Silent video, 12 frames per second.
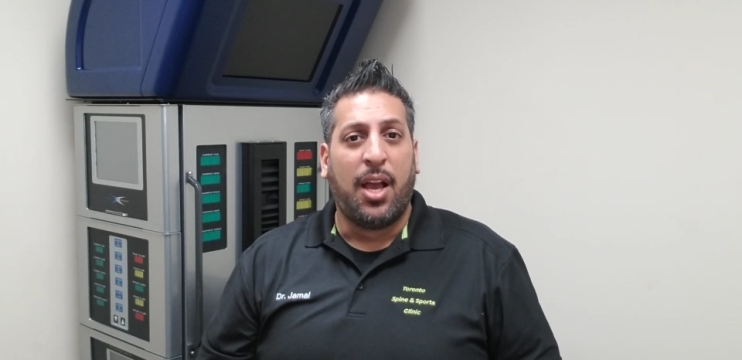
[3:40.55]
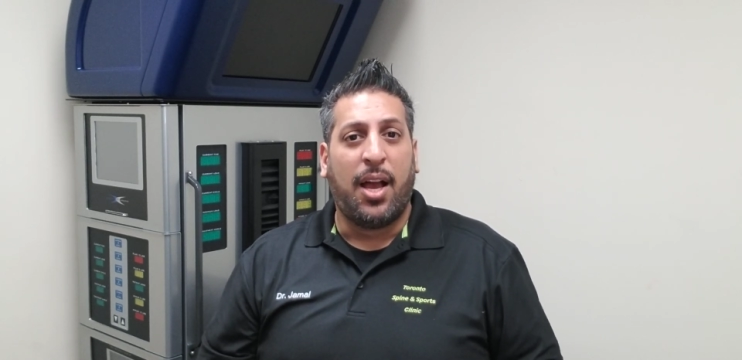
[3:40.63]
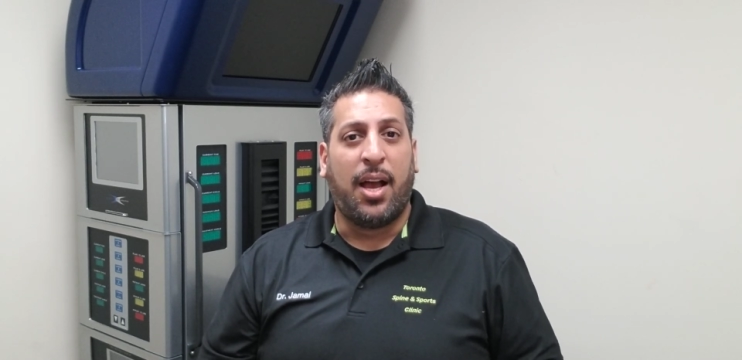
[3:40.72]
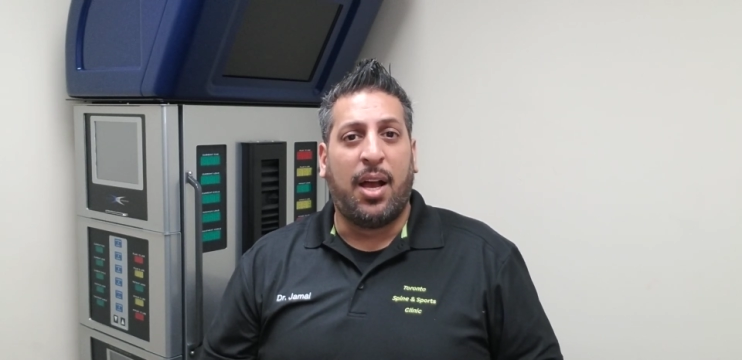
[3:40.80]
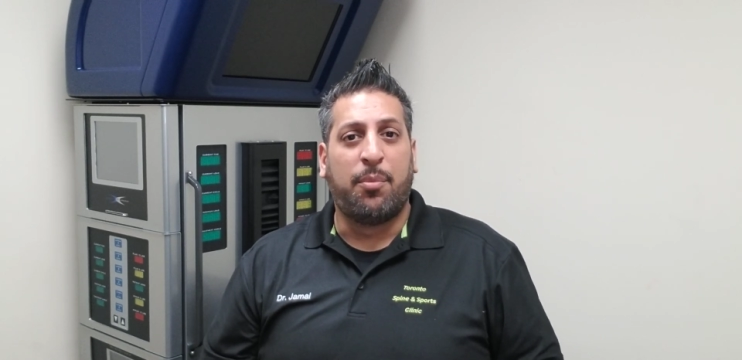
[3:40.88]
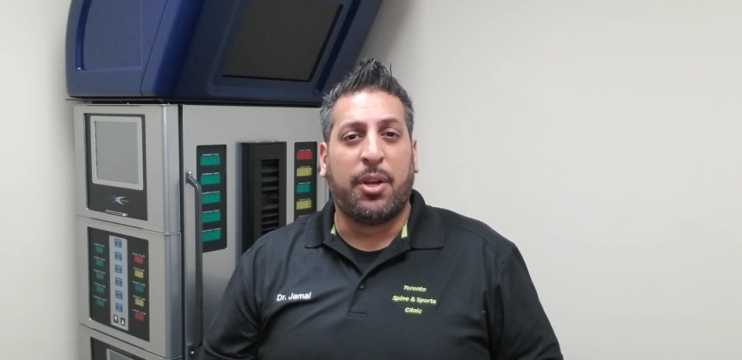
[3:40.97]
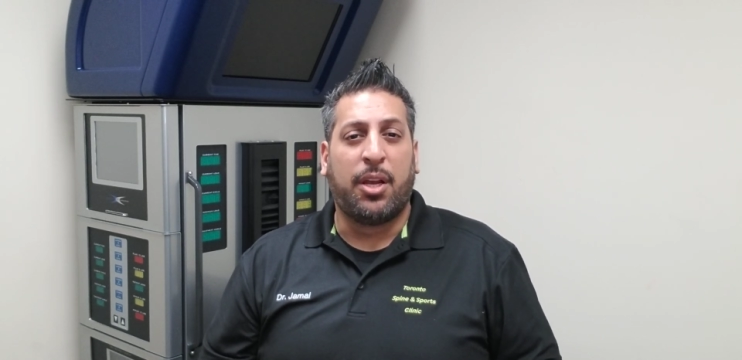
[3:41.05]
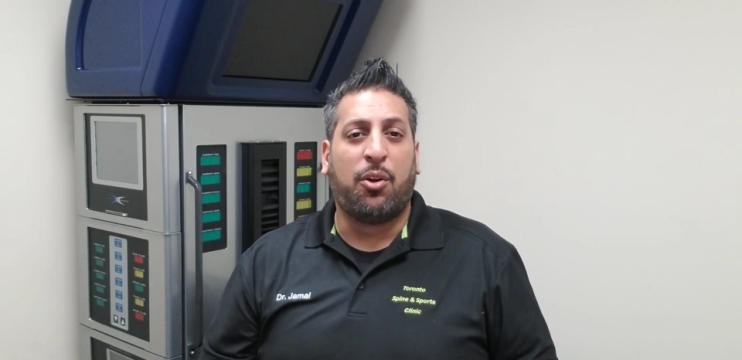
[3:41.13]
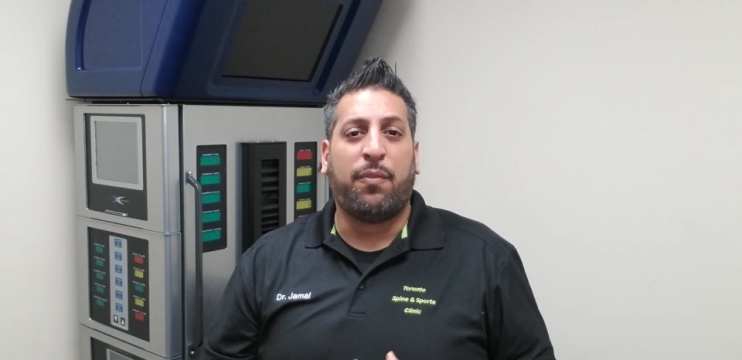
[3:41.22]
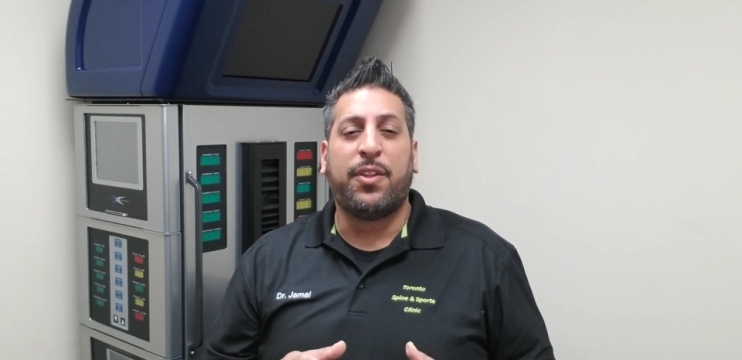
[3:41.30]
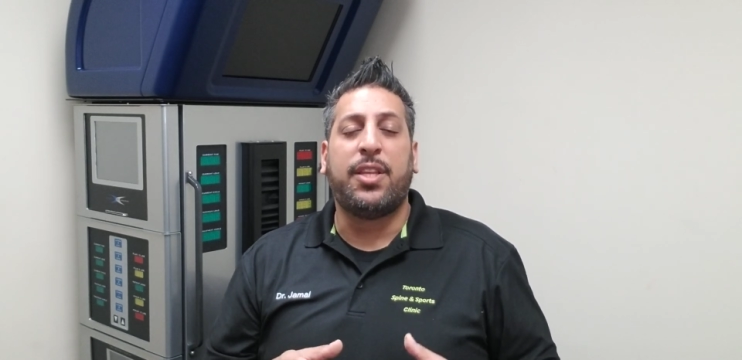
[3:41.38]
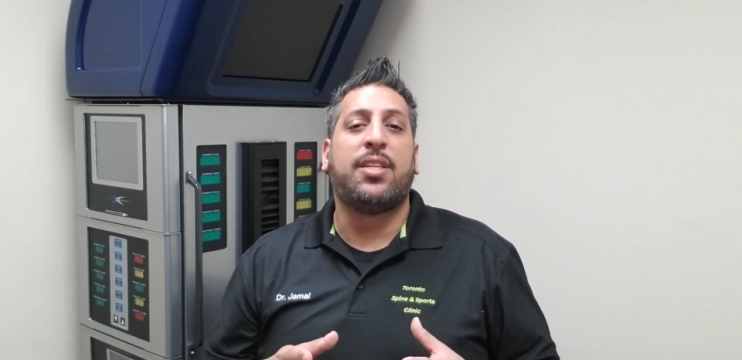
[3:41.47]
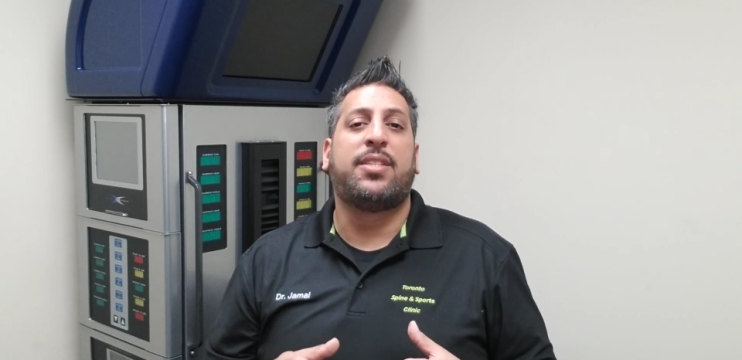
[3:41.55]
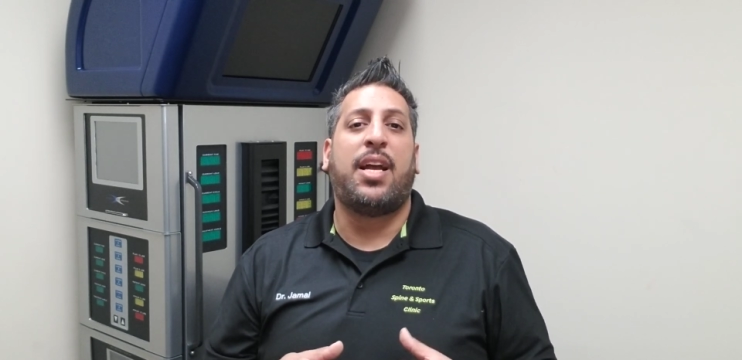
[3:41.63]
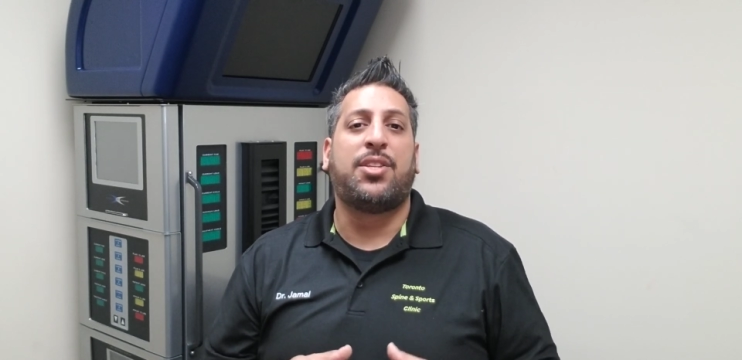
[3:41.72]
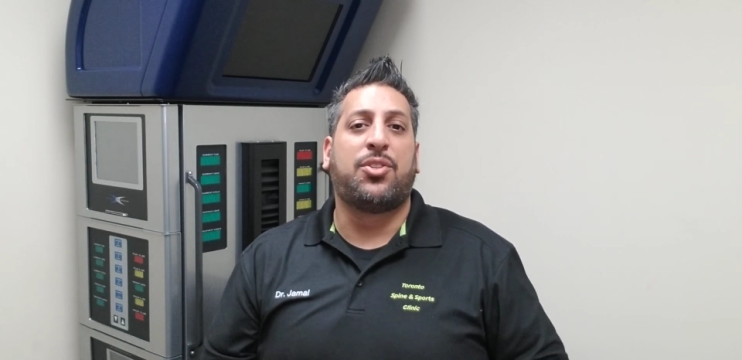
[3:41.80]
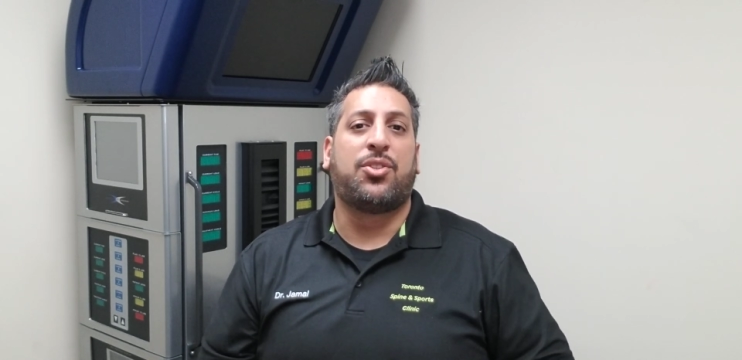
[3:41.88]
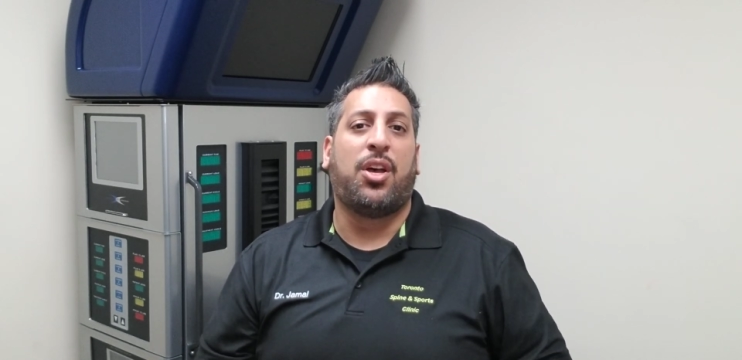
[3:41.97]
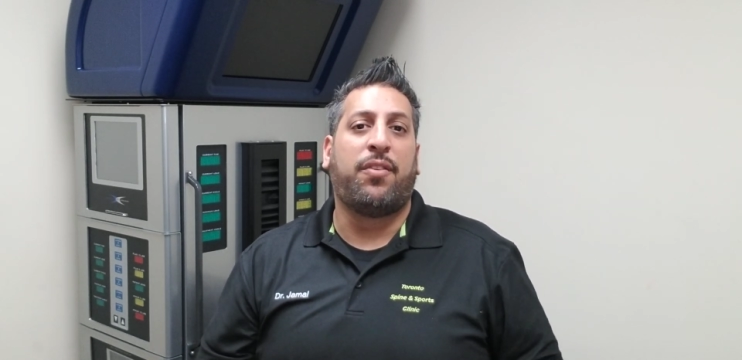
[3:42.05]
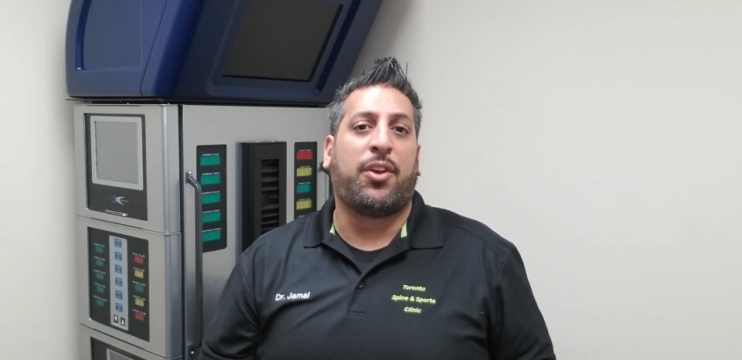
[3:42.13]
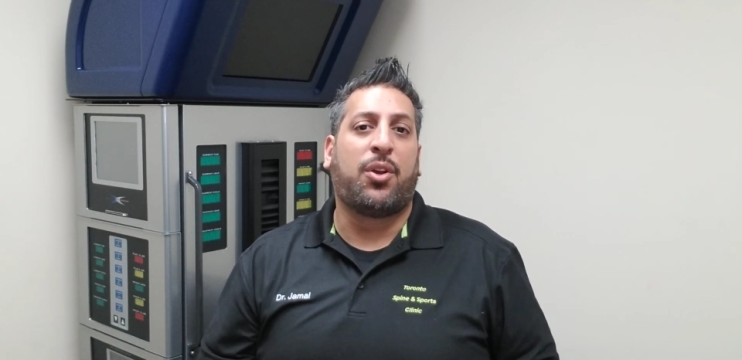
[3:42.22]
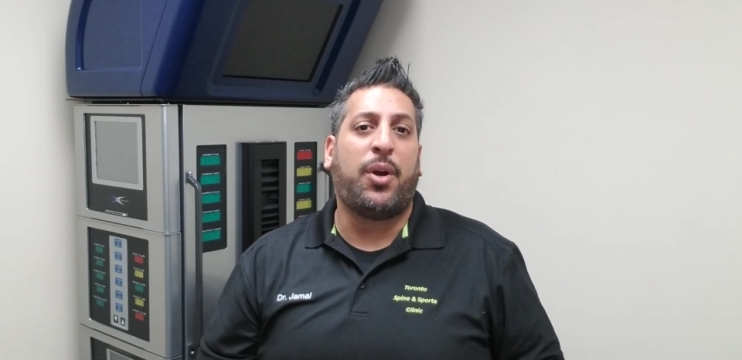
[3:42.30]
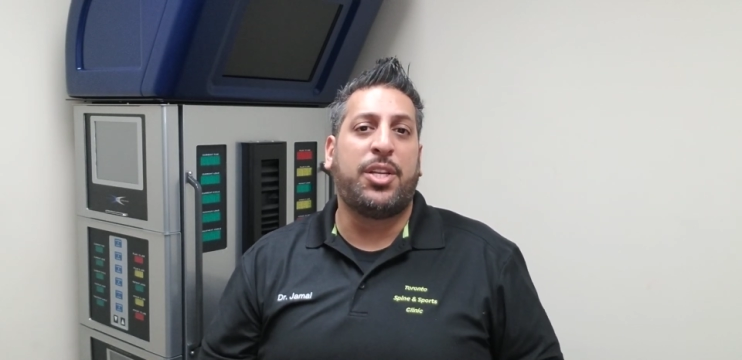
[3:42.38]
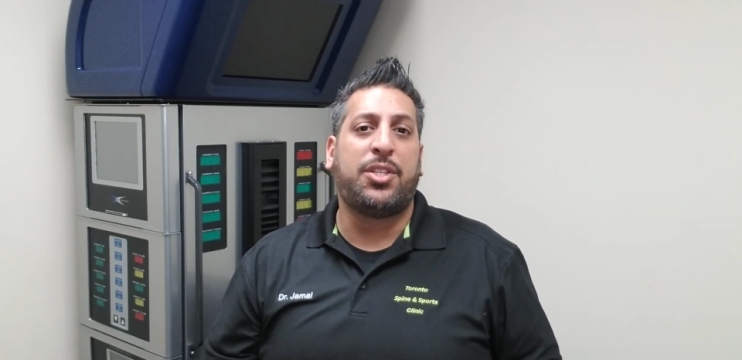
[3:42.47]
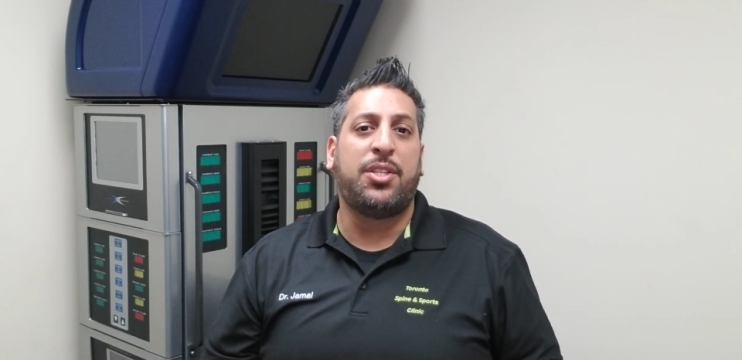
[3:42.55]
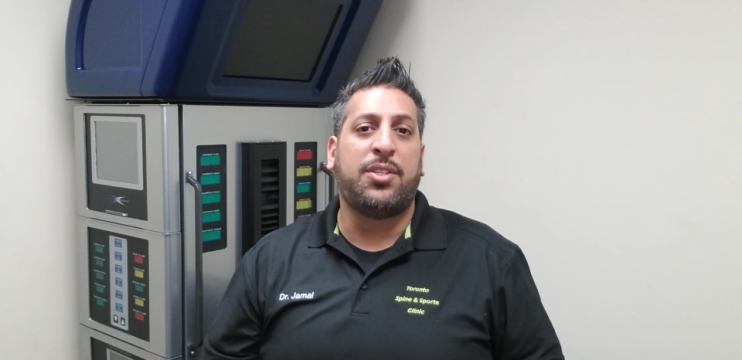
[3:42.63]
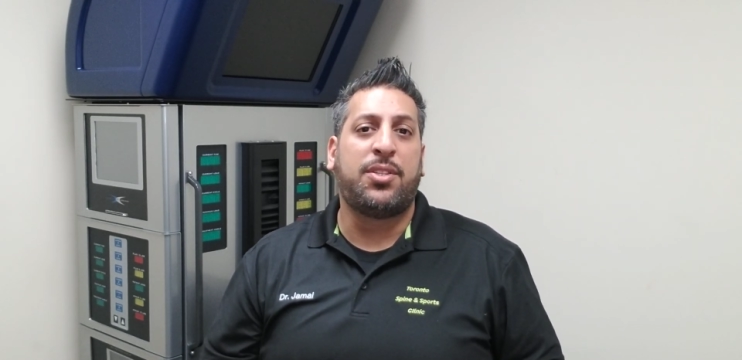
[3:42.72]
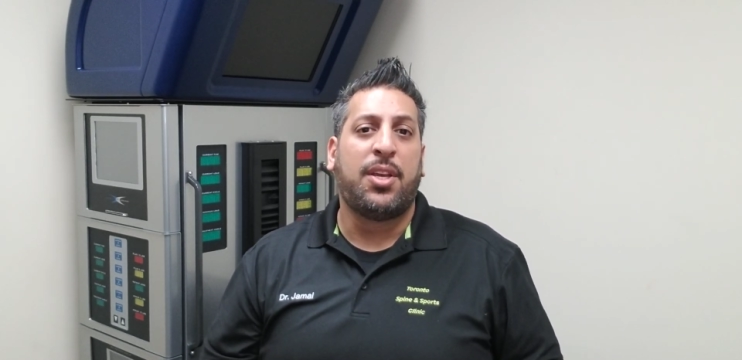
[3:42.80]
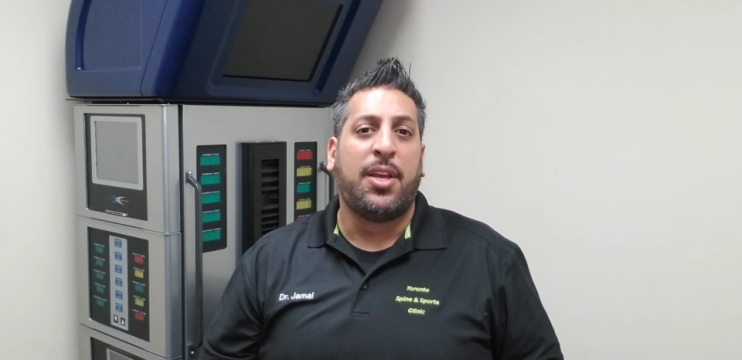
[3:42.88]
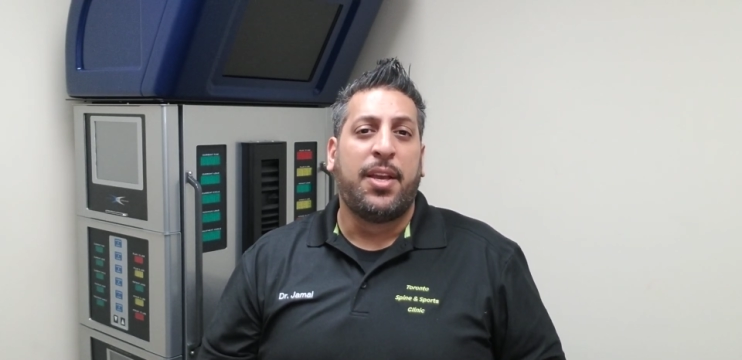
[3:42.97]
but hopefully this answers all of your questions.